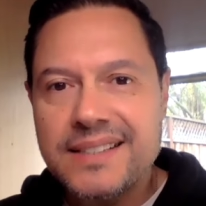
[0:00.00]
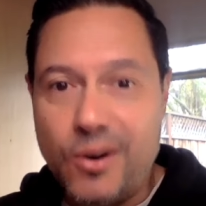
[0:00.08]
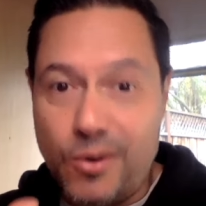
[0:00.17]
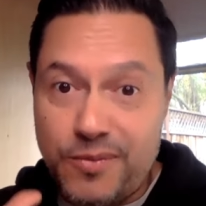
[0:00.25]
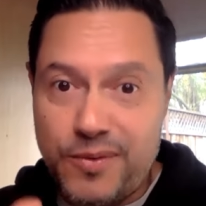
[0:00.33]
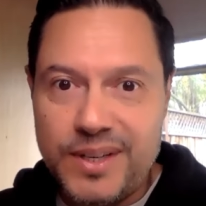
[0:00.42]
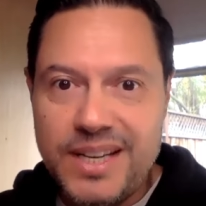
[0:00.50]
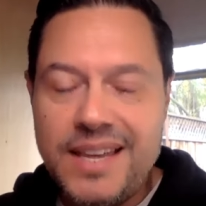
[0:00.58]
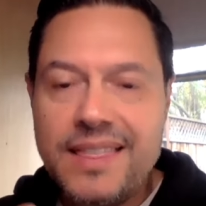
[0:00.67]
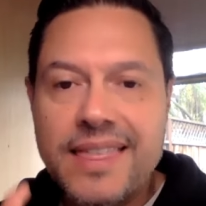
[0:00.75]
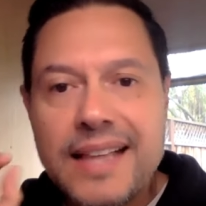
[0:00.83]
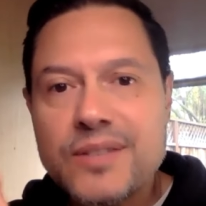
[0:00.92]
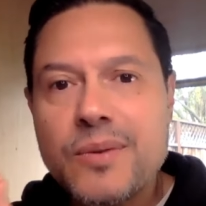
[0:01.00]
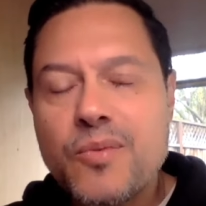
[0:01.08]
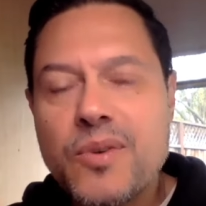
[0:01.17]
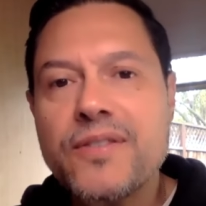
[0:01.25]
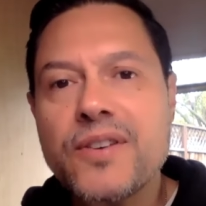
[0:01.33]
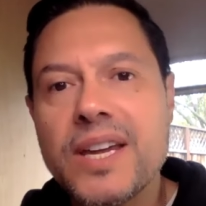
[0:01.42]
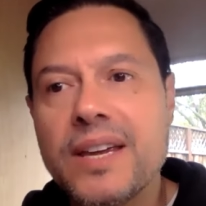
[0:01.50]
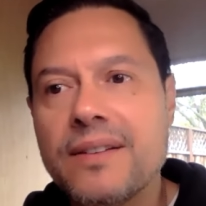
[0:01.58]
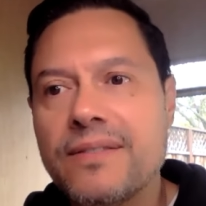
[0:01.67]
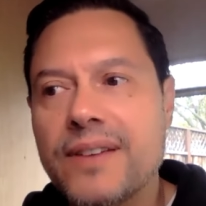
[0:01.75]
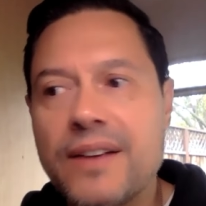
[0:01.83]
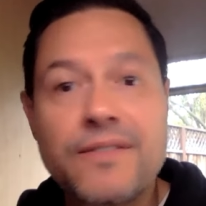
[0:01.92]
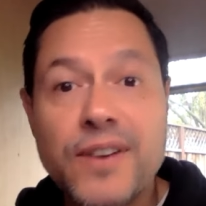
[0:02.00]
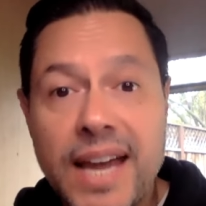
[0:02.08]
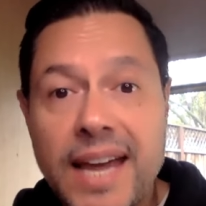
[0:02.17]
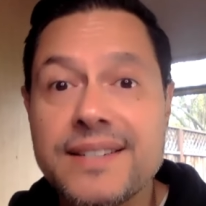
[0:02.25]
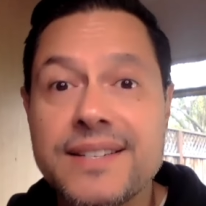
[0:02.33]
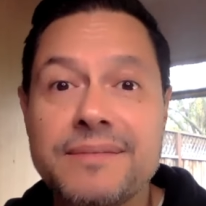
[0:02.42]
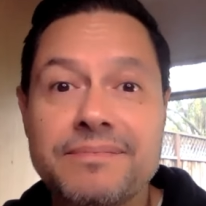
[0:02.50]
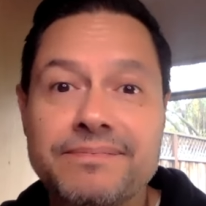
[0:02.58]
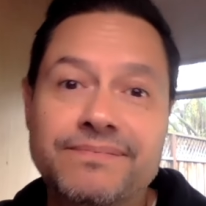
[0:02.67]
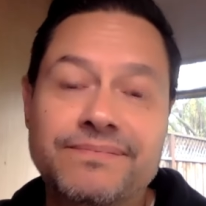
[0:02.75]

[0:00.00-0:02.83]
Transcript: hopefully, that's when we forgive and forget.